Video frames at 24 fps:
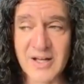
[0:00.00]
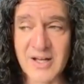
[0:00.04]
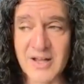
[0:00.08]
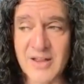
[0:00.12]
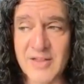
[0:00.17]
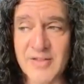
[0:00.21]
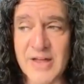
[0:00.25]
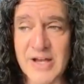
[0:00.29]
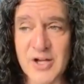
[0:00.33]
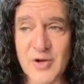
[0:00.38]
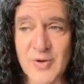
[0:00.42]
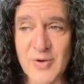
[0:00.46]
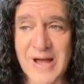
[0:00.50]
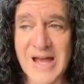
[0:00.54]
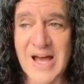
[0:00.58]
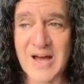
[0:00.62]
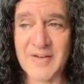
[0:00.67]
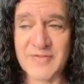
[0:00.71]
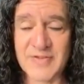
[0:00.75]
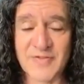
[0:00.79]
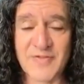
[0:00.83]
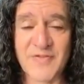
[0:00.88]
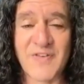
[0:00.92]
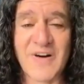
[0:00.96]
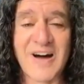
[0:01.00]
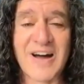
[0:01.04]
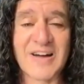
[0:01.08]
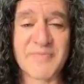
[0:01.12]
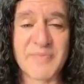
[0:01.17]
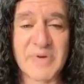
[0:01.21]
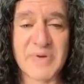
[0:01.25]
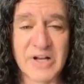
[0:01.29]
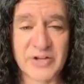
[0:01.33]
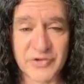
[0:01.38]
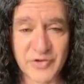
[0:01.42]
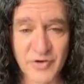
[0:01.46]
than you have in five
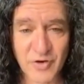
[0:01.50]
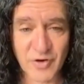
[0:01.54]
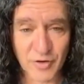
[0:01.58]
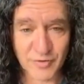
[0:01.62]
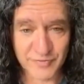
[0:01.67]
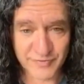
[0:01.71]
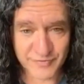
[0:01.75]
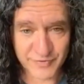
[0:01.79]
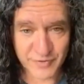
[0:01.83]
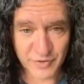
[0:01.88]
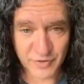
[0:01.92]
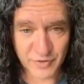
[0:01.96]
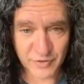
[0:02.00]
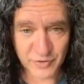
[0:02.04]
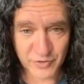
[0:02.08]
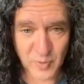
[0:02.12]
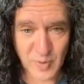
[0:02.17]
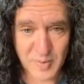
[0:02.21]
minutes in Whole Foods,